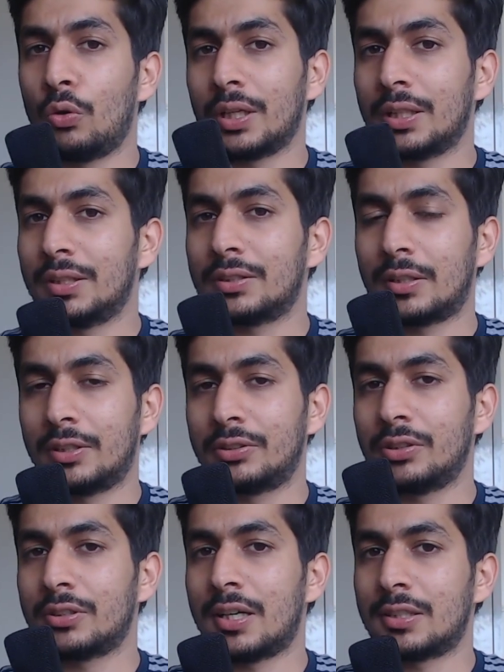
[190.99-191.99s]
okay, this
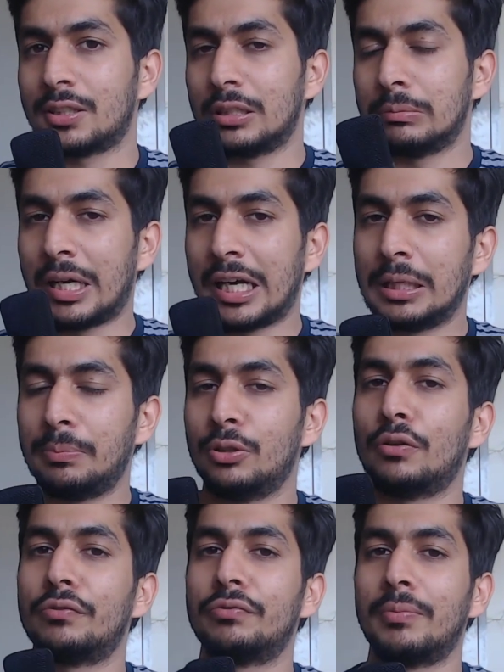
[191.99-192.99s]
research article might be
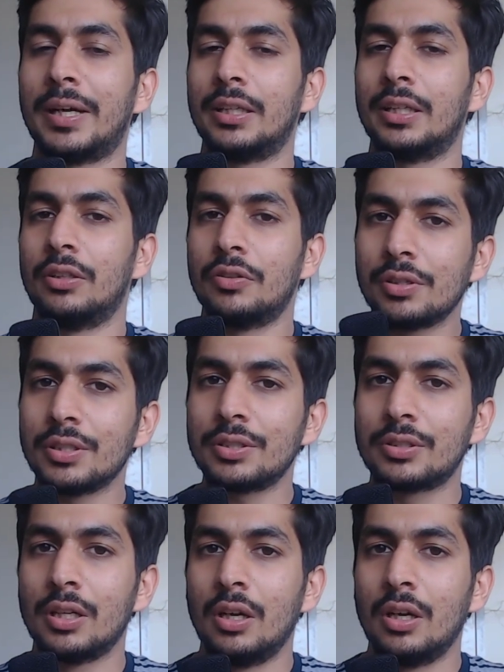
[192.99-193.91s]
of my interest